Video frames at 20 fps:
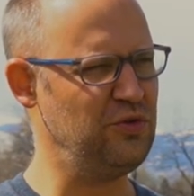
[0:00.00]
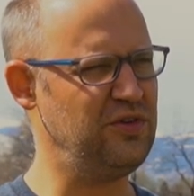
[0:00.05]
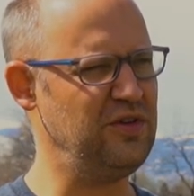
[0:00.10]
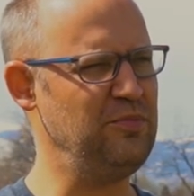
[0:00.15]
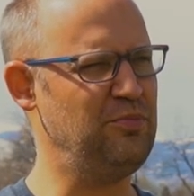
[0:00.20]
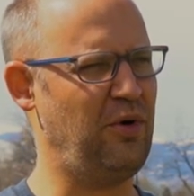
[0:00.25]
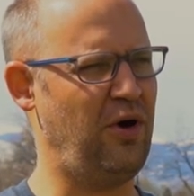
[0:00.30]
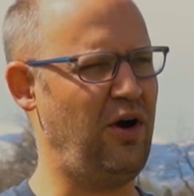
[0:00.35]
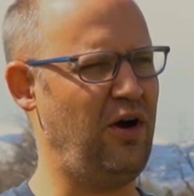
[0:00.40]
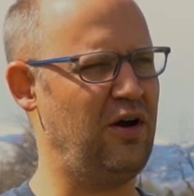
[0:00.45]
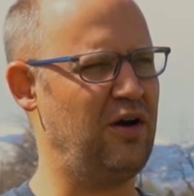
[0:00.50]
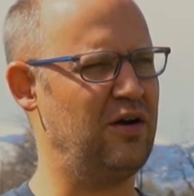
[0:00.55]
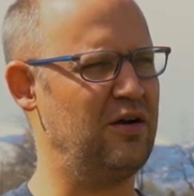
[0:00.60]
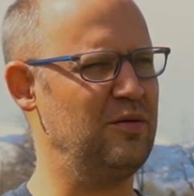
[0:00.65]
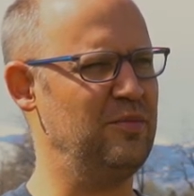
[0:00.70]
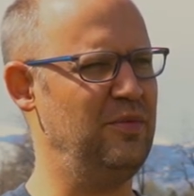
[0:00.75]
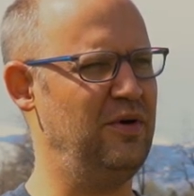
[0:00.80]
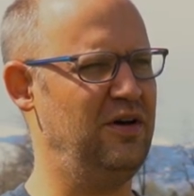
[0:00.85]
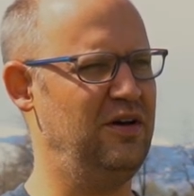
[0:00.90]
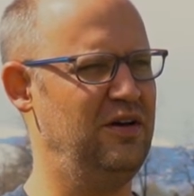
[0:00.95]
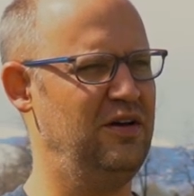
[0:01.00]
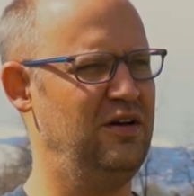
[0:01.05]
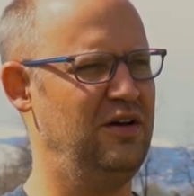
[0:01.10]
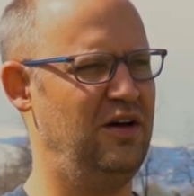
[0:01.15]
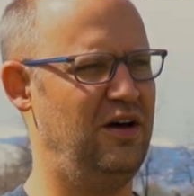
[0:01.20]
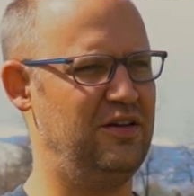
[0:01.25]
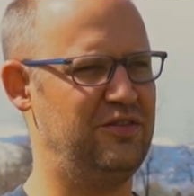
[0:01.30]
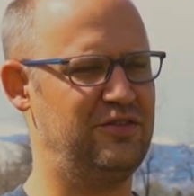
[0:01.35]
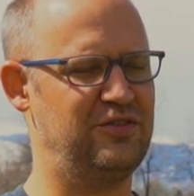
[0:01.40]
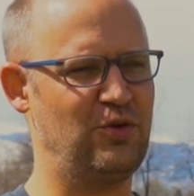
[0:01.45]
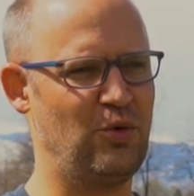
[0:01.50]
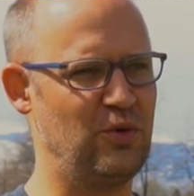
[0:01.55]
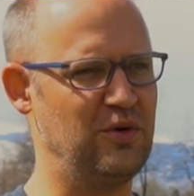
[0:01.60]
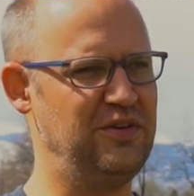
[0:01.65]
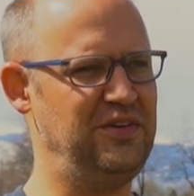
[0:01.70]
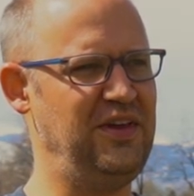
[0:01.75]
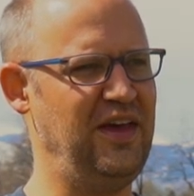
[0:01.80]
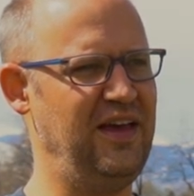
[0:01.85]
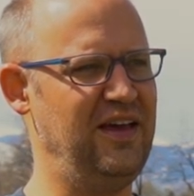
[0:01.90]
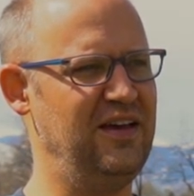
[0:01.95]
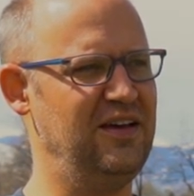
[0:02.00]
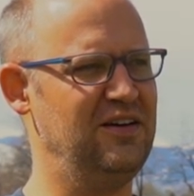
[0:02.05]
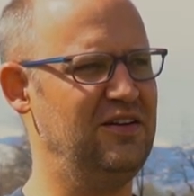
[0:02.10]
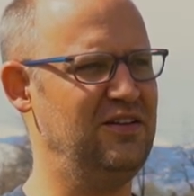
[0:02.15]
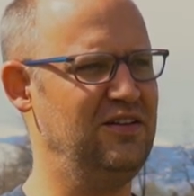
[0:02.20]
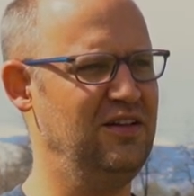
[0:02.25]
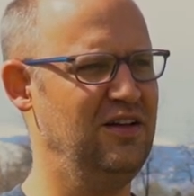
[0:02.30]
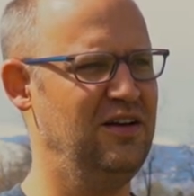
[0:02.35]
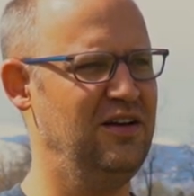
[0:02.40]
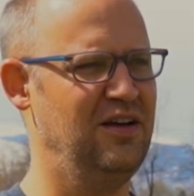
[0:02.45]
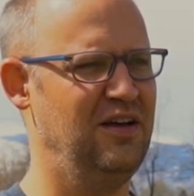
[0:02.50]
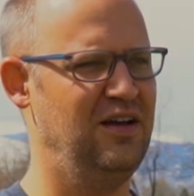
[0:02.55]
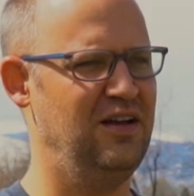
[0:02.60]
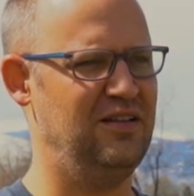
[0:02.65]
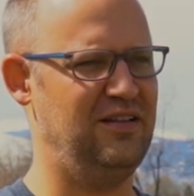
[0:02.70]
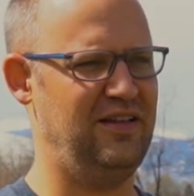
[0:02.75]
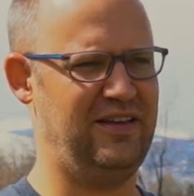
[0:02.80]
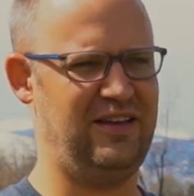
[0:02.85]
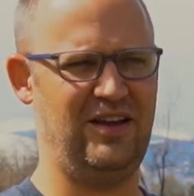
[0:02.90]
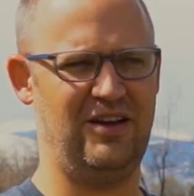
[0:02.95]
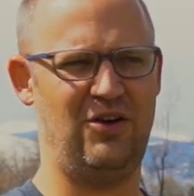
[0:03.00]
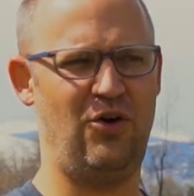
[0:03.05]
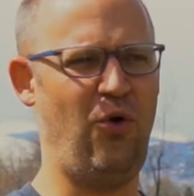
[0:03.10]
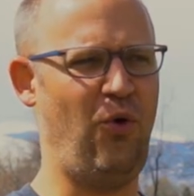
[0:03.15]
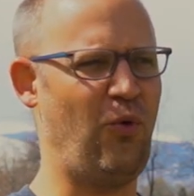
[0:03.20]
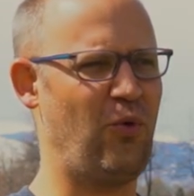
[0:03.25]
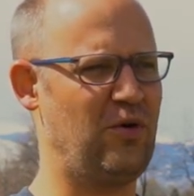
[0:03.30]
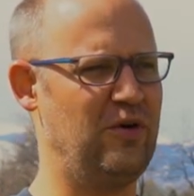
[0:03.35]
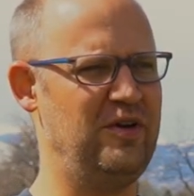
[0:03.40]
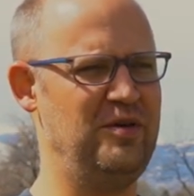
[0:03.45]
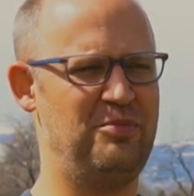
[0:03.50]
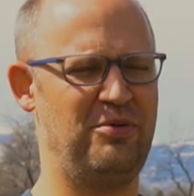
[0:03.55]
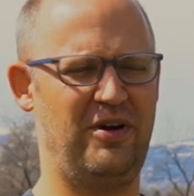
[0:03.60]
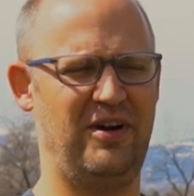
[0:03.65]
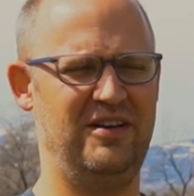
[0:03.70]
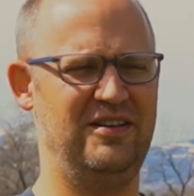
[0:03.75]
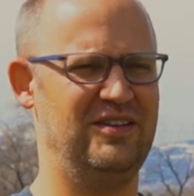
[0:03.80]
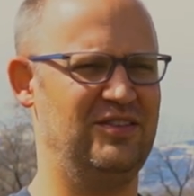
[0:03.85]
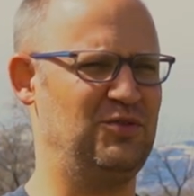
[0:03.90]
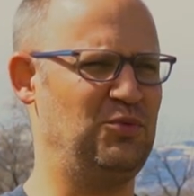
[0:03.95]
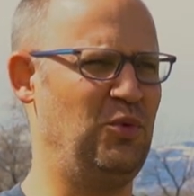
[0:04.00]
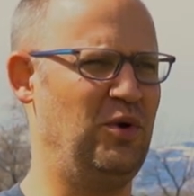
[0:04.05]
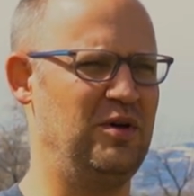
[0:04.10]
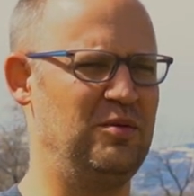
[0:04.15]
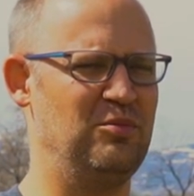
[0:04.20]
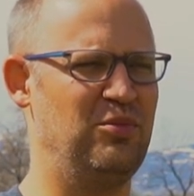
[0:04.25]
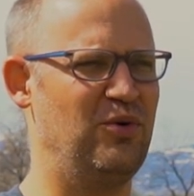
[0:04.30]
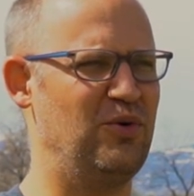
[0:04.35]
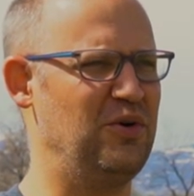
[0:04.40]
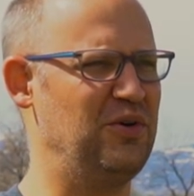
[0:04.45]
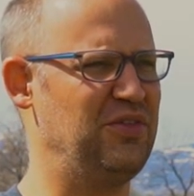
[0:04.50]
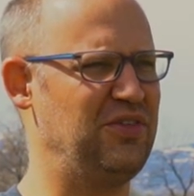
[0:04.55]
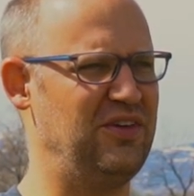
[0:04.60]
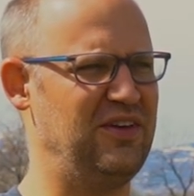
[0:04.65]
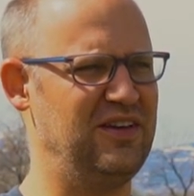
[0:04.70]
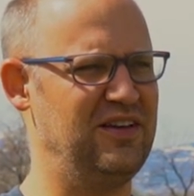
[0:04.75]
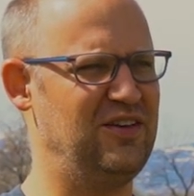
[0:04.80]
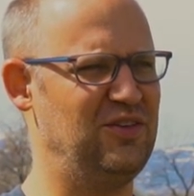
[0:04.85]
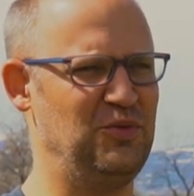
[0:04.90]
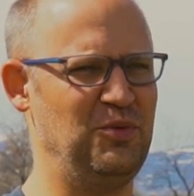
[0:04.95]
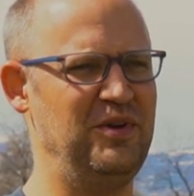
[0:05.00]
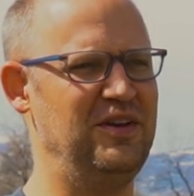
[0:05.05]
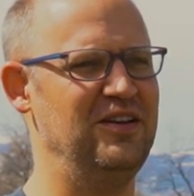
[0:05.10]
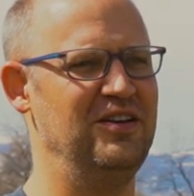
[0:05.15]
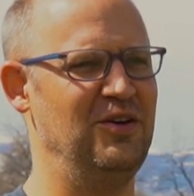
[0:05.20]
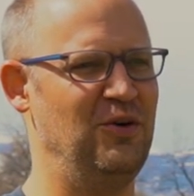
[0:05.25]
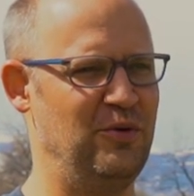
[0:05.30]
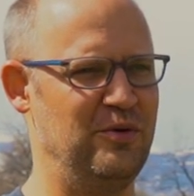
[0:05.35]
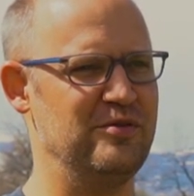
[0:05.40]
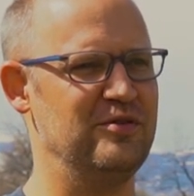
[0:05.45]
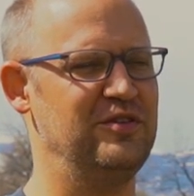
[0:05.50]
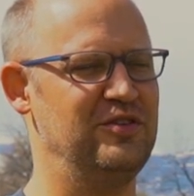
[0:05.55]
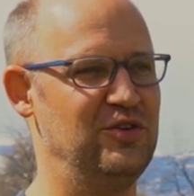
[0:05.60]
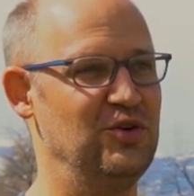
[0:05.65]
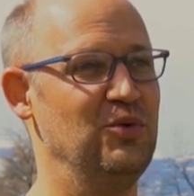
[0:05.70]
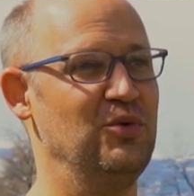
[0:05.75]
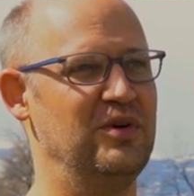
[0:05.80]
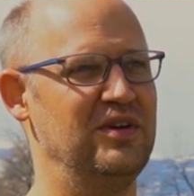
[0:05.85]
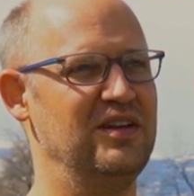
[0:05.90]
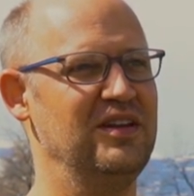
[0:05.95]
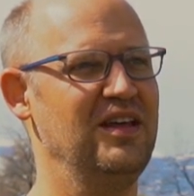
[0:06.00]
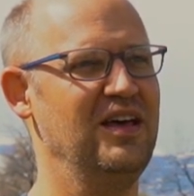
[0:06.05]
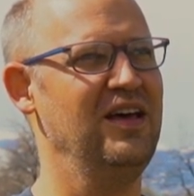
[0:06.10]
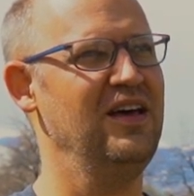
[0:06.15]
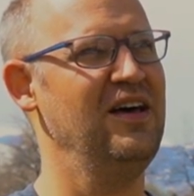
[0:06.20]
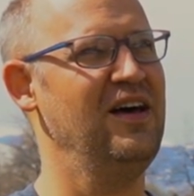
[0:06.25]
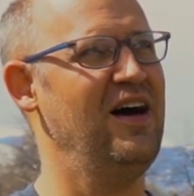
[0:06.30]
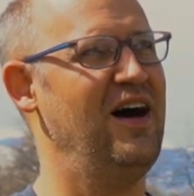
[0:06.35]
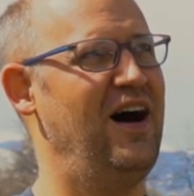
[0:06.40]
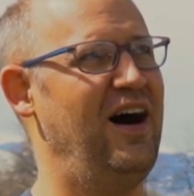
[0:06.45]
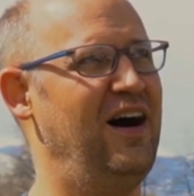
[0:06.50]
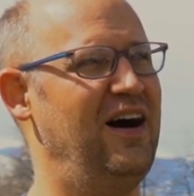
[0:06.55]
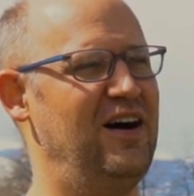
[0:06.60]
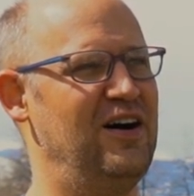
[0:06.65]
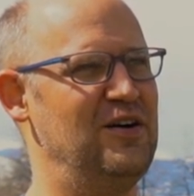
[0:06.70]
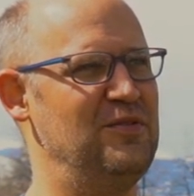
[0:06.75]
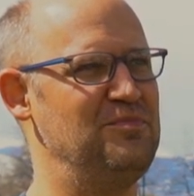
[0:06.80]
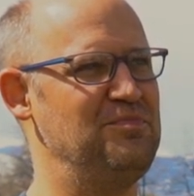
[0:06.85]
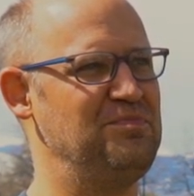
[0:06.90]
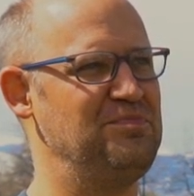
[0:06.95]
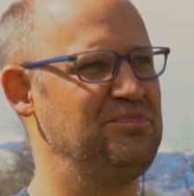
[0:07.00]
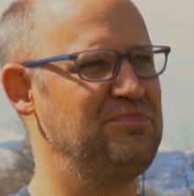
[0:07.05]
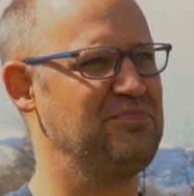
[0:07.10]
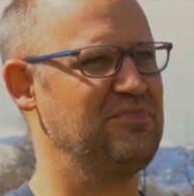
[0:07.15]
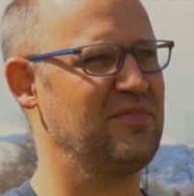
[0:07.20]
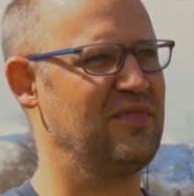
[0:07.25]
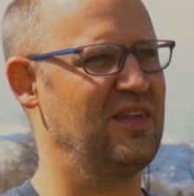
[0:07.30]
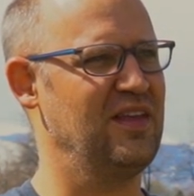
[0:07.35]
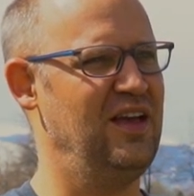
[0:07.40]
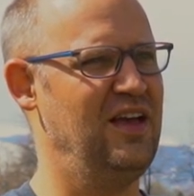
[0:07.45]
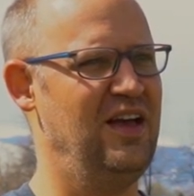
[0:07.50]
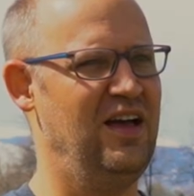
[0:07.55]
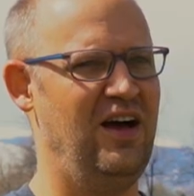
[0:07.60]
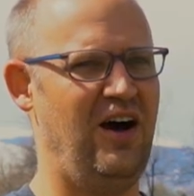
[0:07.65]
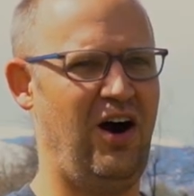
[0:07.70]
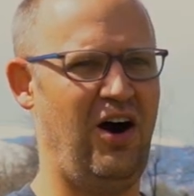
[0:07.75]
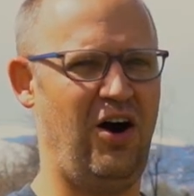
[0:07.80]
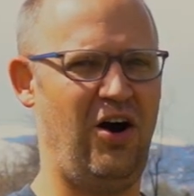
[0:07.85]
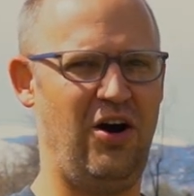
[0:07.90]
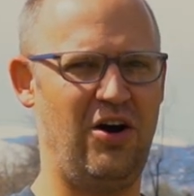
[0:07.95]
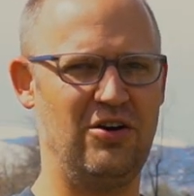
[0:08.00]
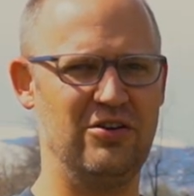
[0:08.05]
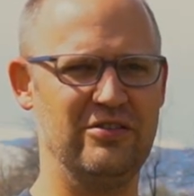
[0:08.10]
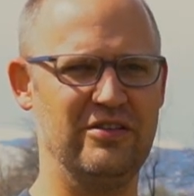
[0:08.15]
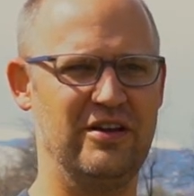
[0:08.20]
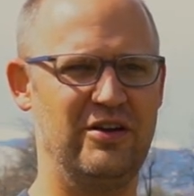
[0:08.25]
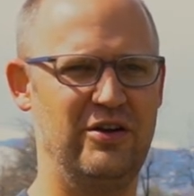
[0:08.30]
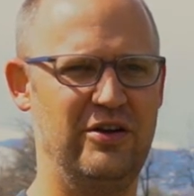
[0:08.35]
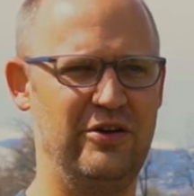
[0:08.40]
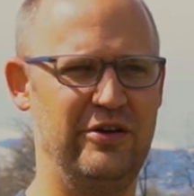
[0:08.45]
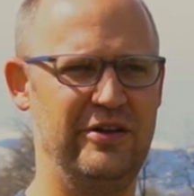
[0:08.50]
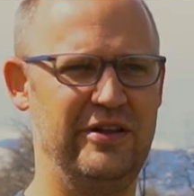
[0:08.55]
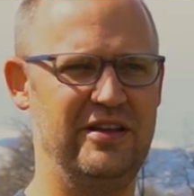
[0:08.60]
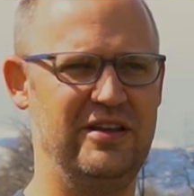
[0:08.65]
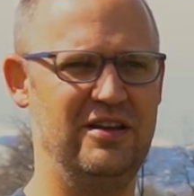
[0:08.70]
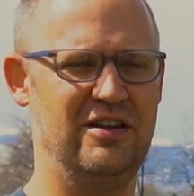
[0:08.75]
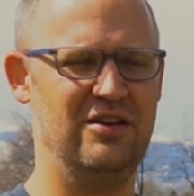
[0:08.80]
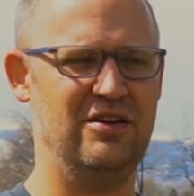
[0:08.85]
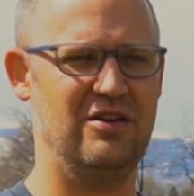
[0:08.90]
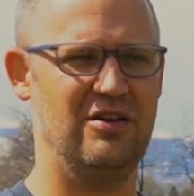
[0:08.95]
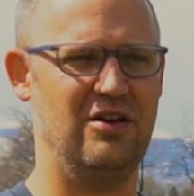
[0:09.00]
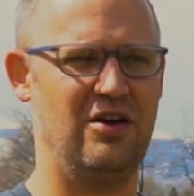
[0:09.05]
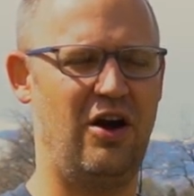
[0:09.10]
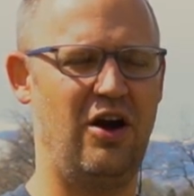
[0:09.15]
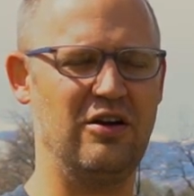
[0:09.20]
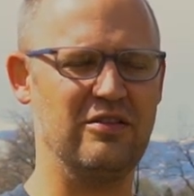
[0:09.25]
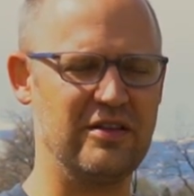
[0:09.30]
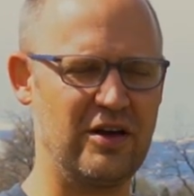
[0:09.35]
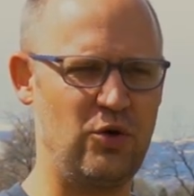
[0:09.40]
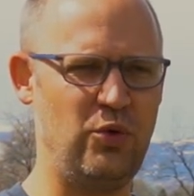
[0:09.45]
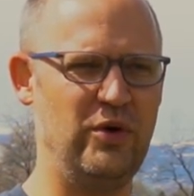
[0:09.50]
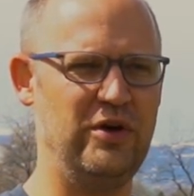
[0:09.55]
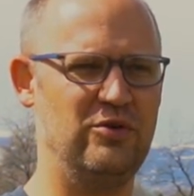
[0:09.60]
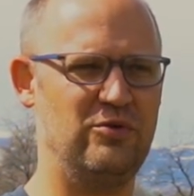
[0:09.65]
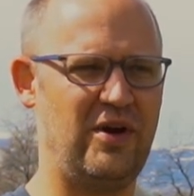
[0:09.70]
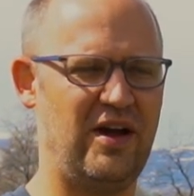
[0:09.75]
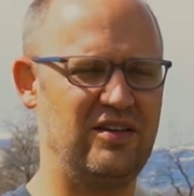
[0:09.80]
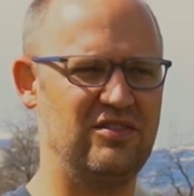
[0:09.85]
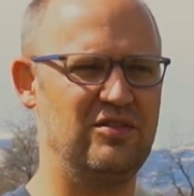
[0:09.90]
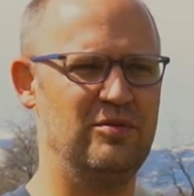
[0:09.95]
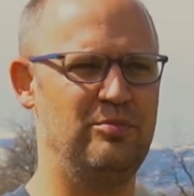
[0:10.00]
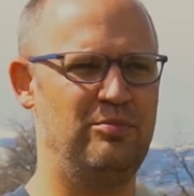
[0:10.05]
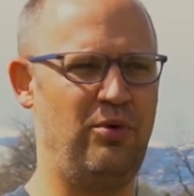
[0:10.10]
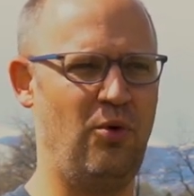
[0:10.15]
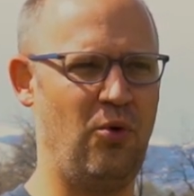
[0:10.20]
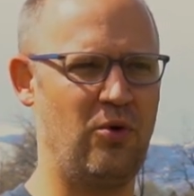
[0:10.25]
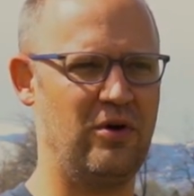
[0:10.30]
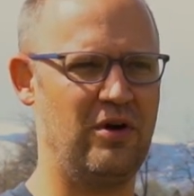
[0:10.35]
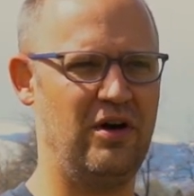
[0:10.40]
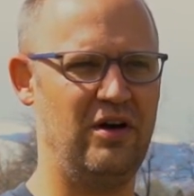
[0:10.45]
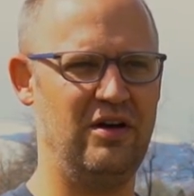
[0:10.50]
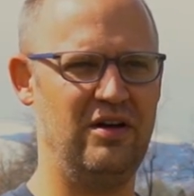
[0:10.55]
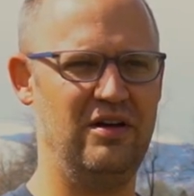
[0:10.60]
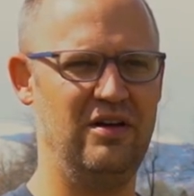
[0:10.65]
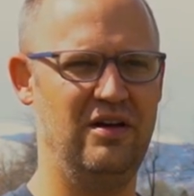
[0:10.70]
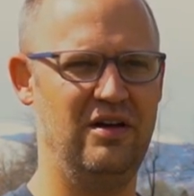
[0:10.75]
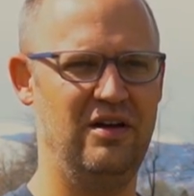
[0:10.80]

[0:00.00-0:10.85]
barb, a swordtail, like a cory, probably just one poor thing, because we didn't know what we were doing. A harlequin rasabora,